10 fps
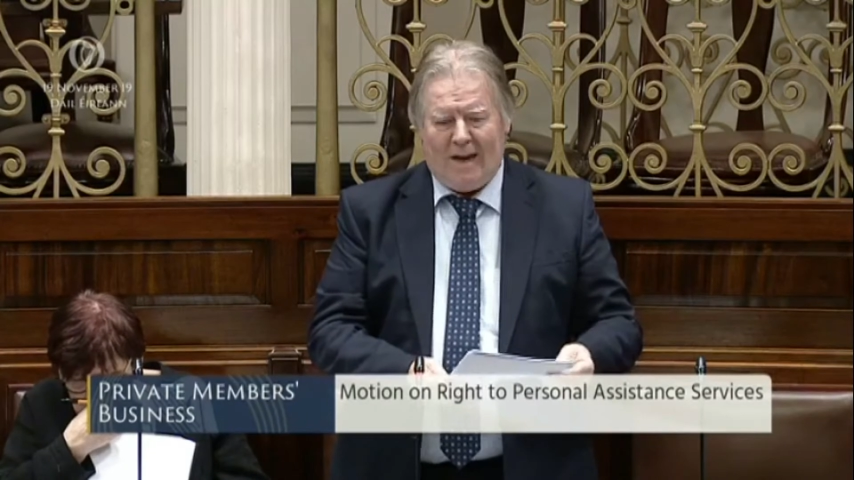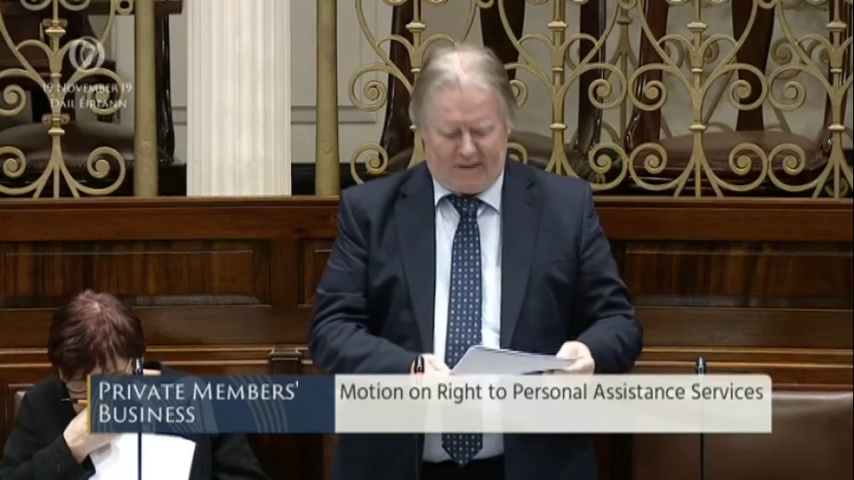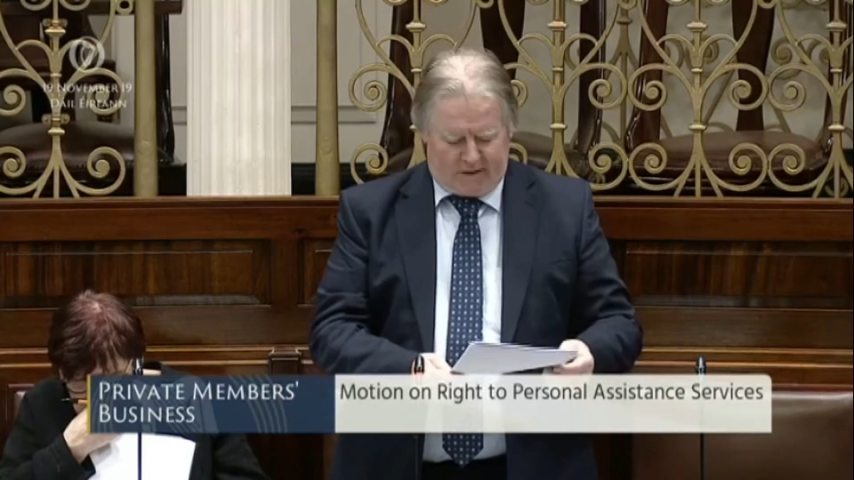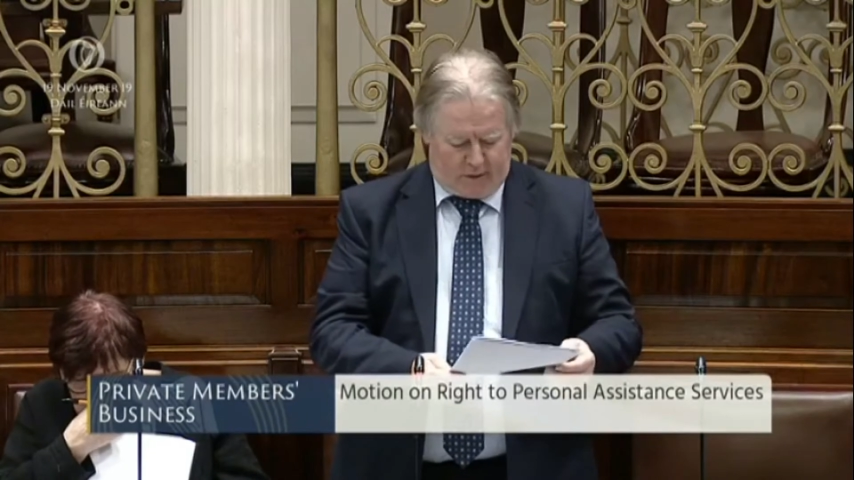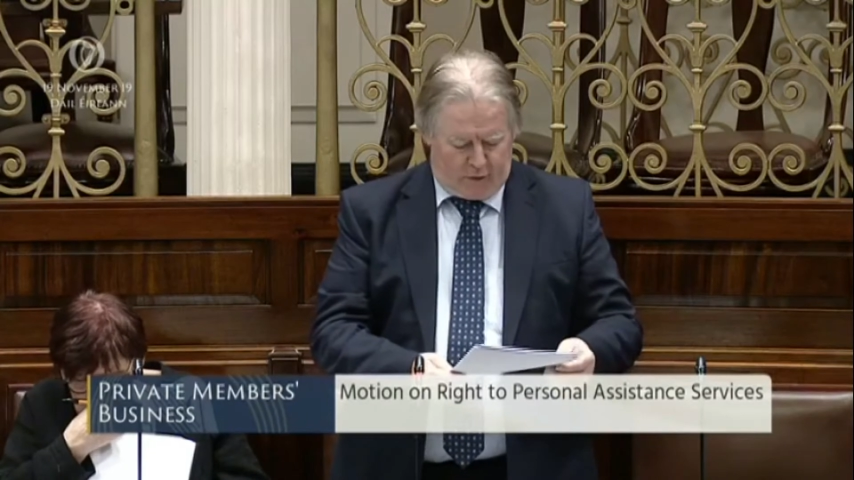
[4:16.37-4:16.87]

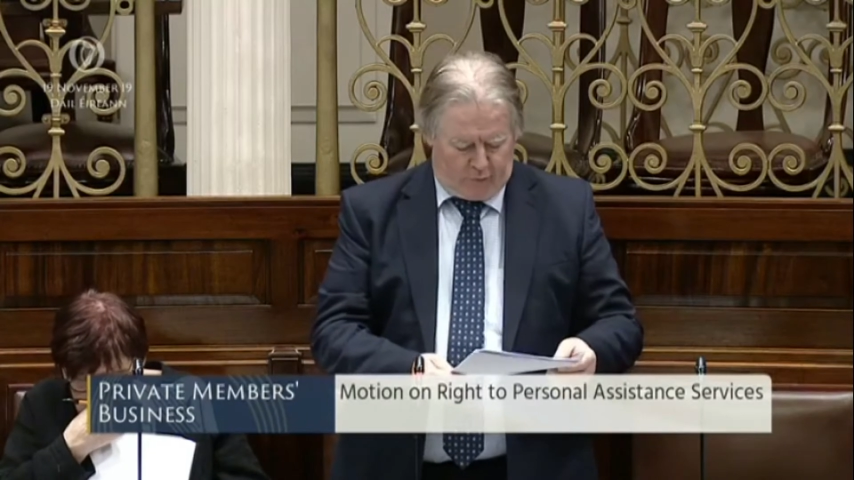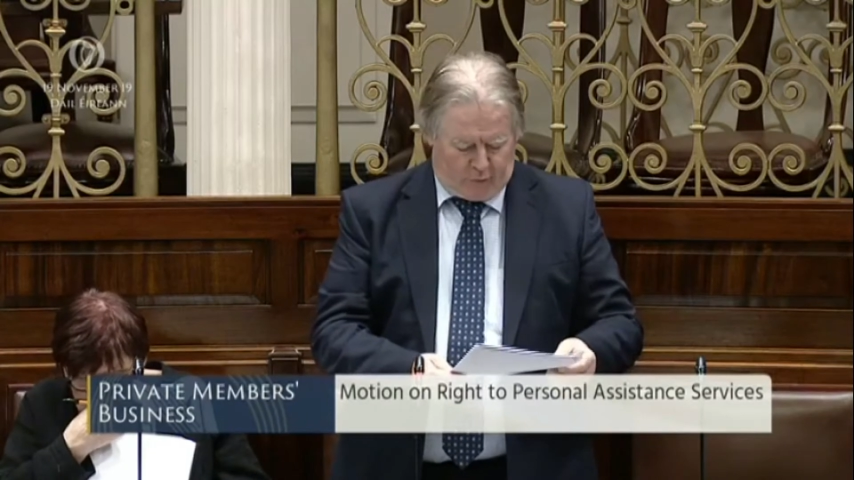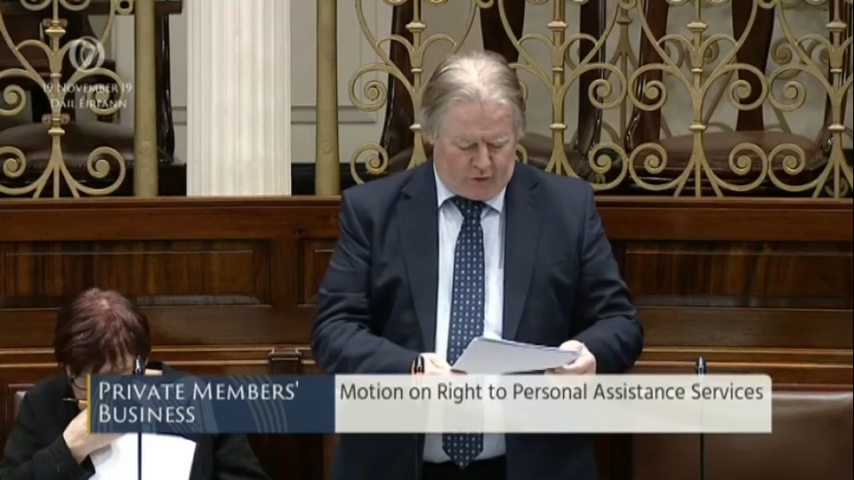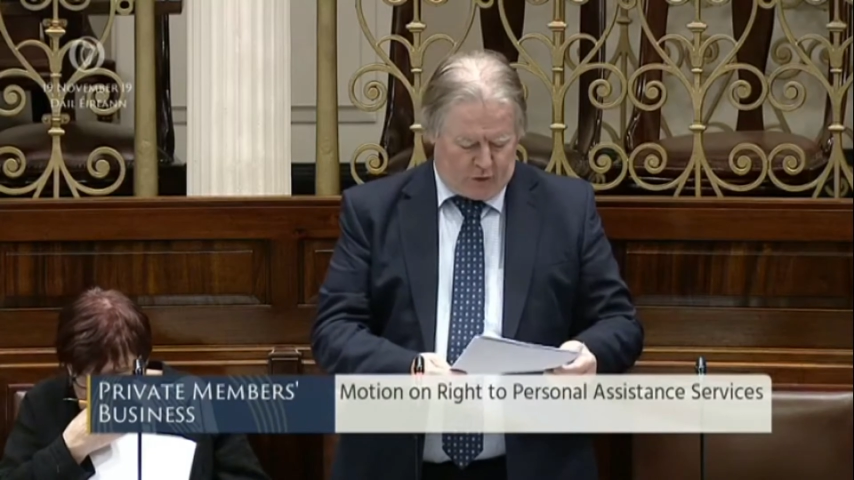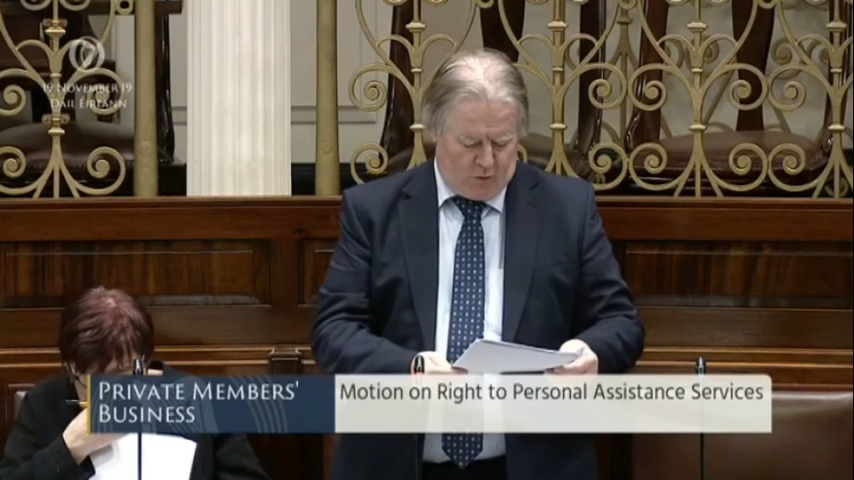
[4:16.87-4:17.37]
asking you
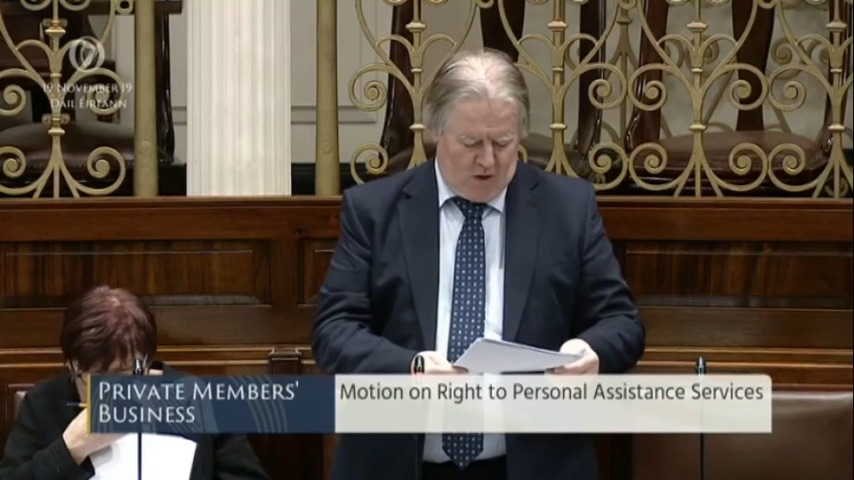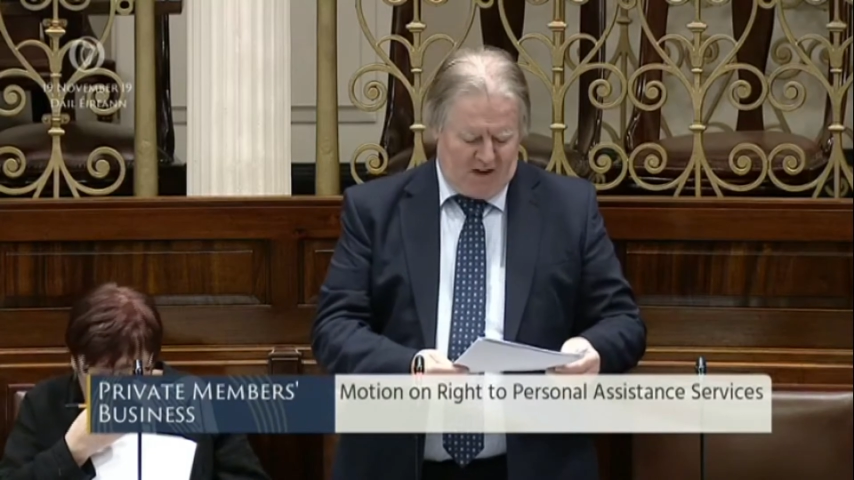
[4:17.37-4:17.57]
to